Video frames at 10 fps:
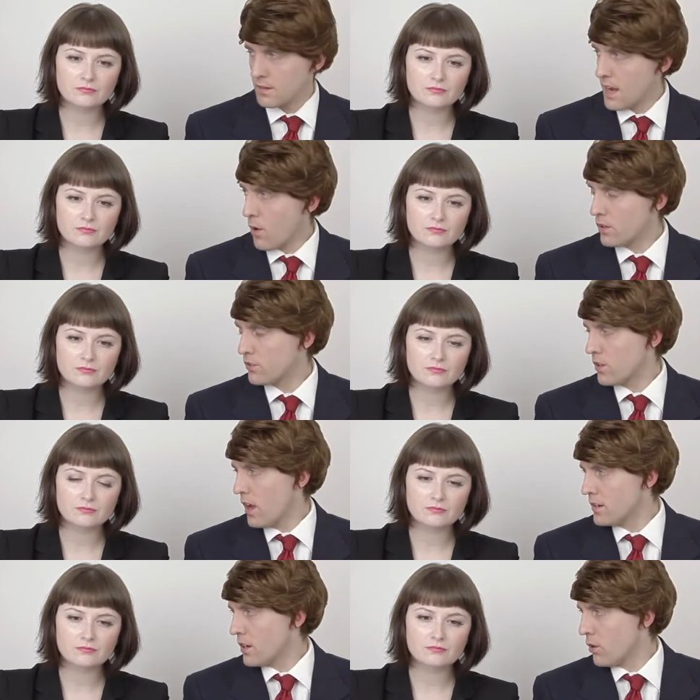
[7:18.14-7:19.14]
Speaker 1: Now, on a
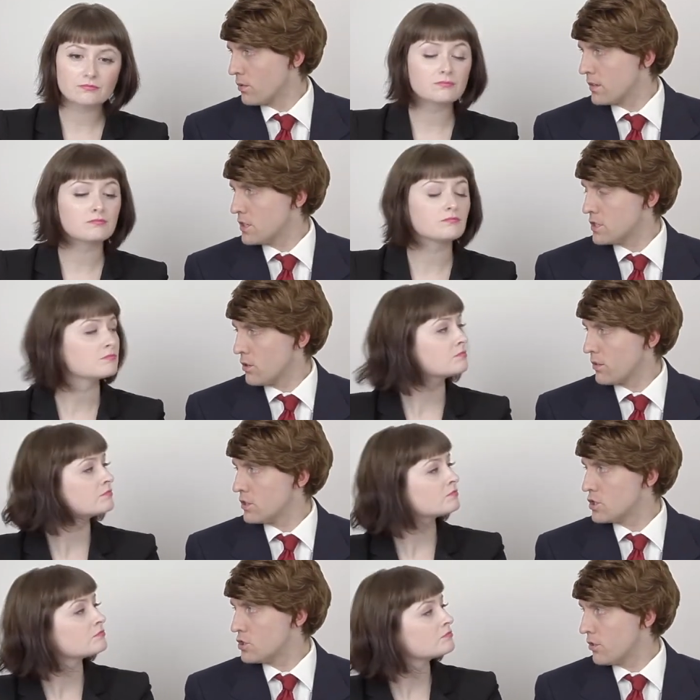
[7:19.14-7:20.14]
side note, did you know
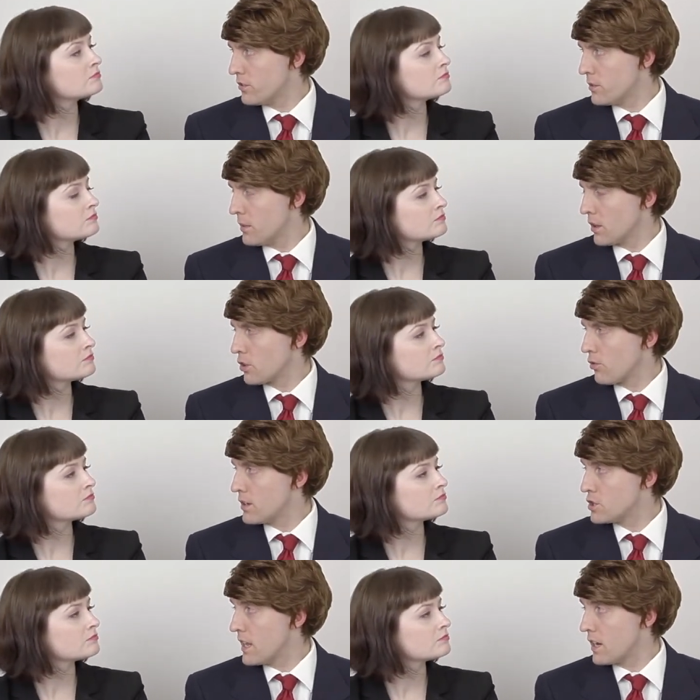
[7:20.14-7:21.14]
that Jersey milk
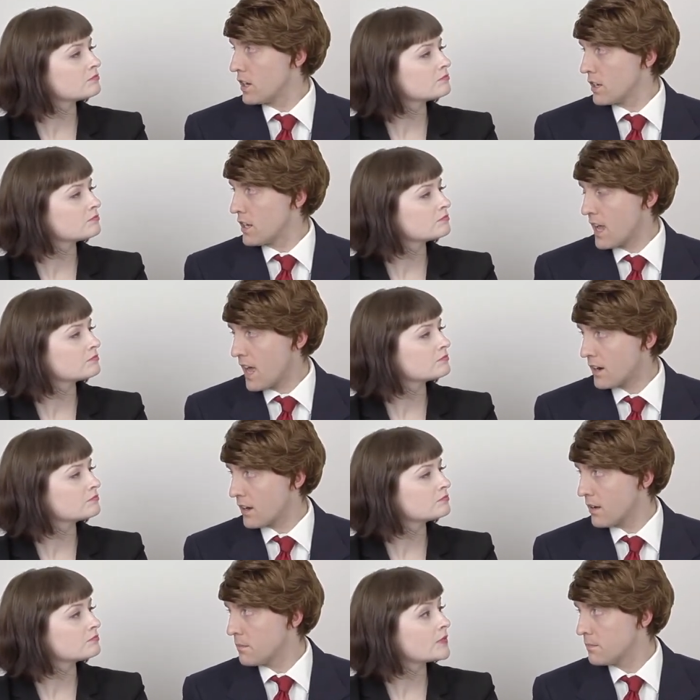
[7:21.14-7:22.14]
originated in
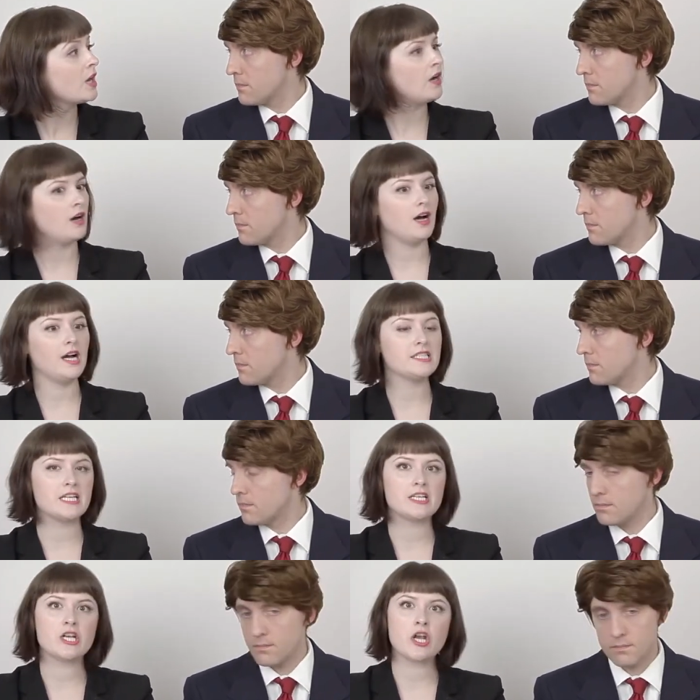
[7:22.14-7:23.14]
Canada?
Speaker 2: I
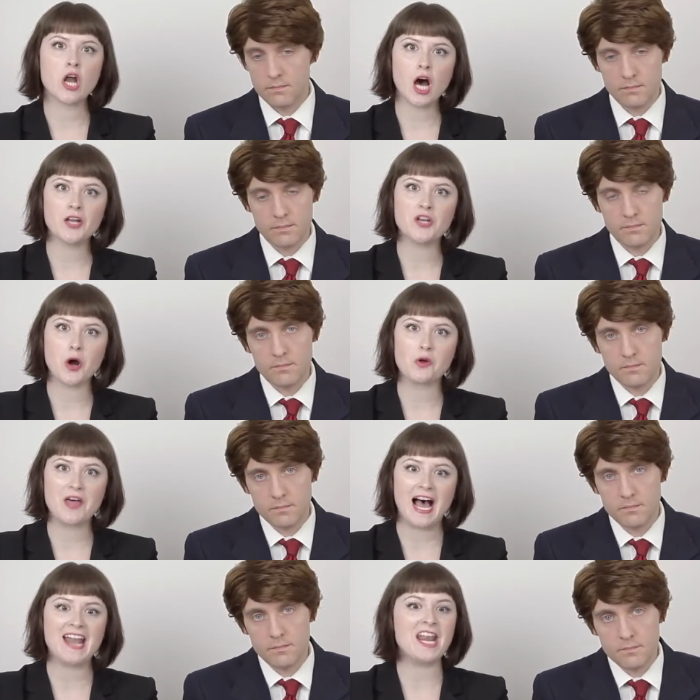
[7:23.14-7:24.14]
did not know
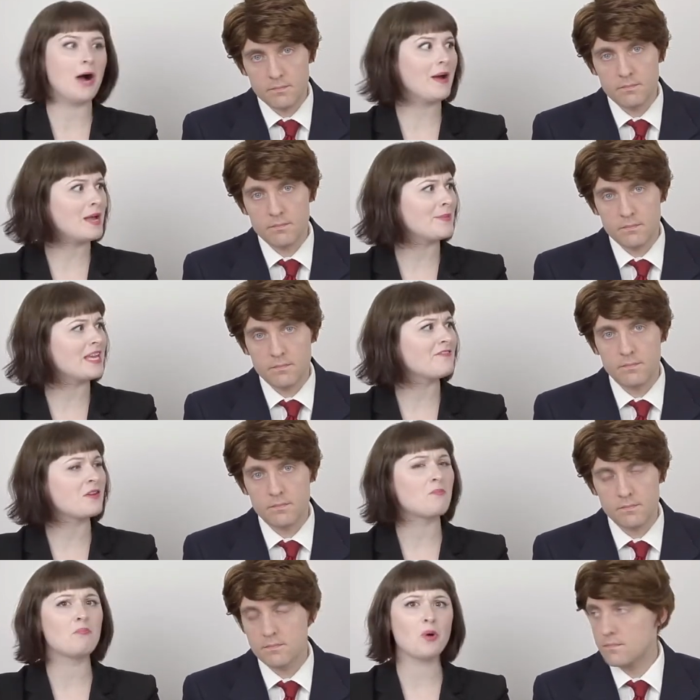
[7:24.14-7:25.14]
that. Now I am
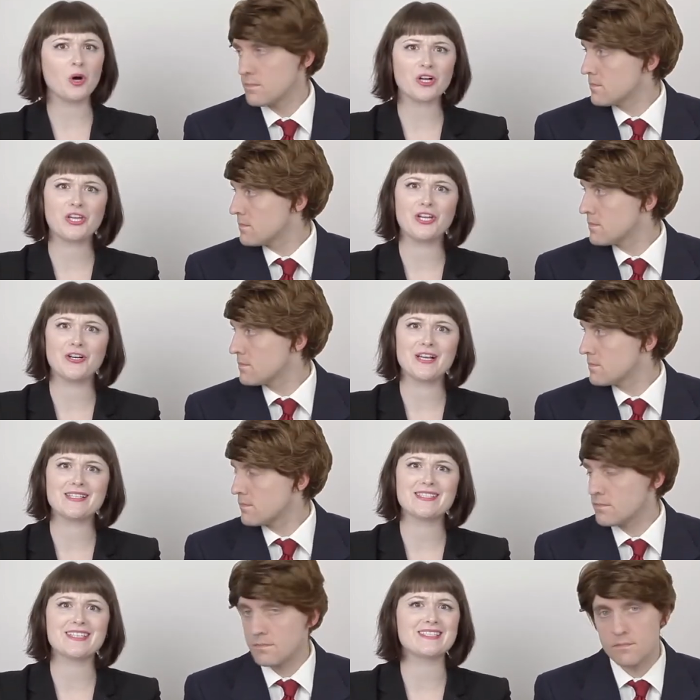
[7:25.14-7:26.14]
even more
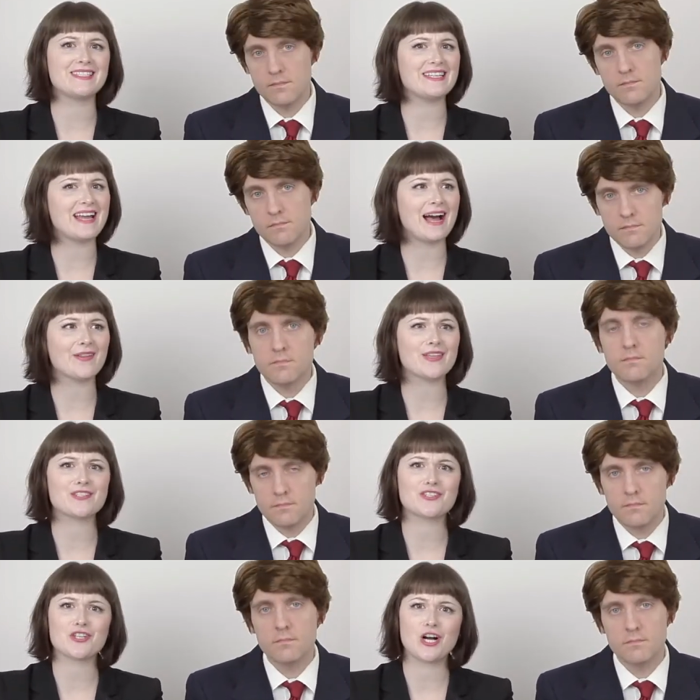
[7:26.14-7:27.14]
curious to see how
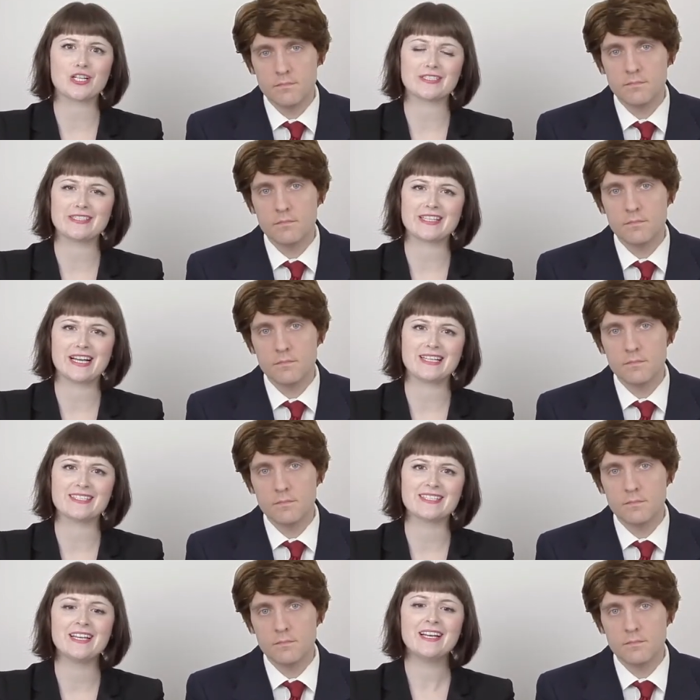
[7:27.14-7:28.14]
this chocolate
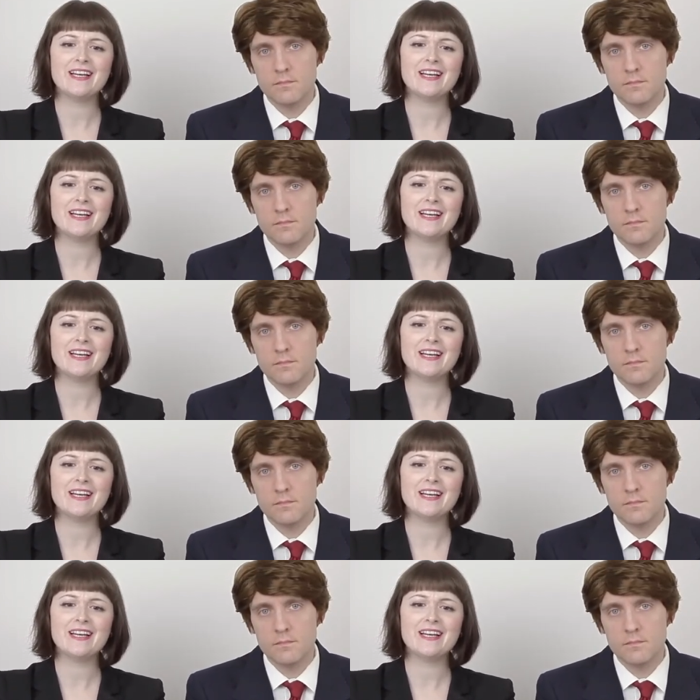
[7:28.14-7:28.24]
does.